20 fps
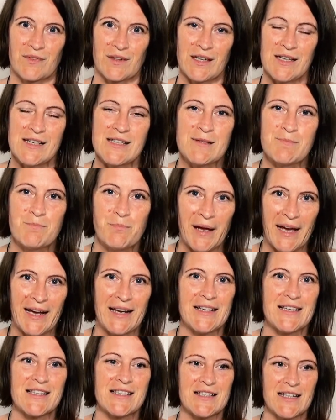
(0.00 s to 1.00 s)
is
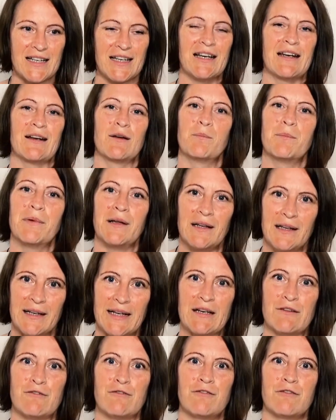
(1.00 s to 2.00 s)
based in a
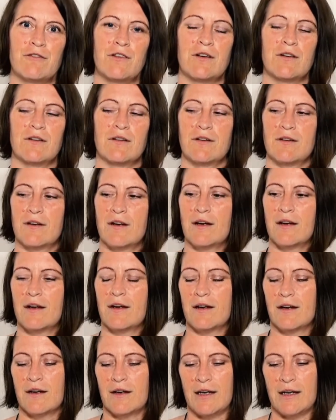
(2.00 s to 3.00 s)
belief.
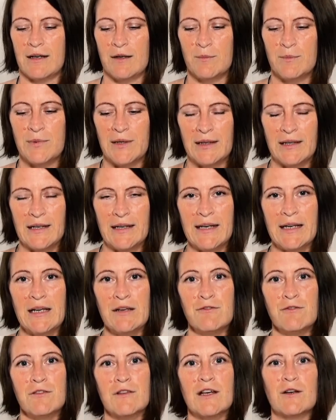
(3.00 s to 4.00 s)
In a
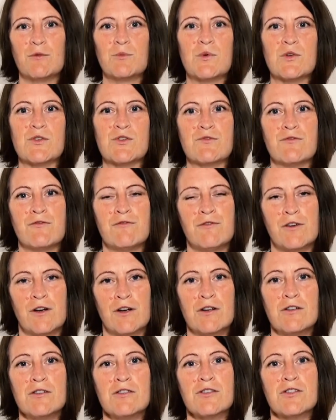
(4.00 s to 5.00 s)
belief that was
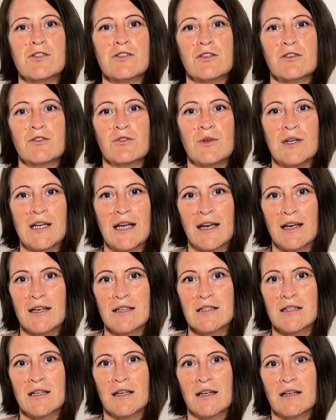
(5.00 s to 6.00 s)
first
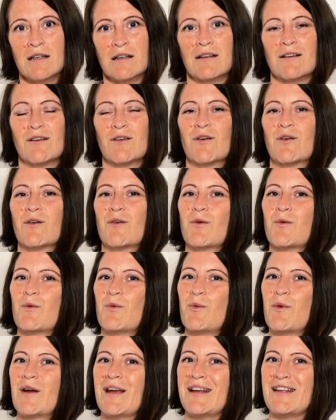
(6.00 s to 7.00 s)
created
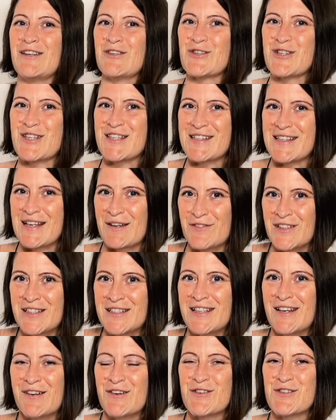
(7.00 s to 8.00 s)
in your
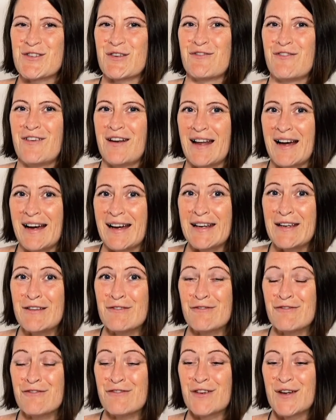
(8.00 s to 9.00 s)
7 years of
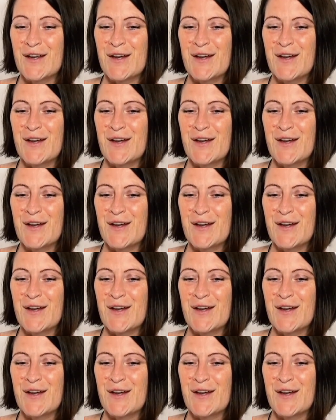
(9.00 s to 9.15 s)
life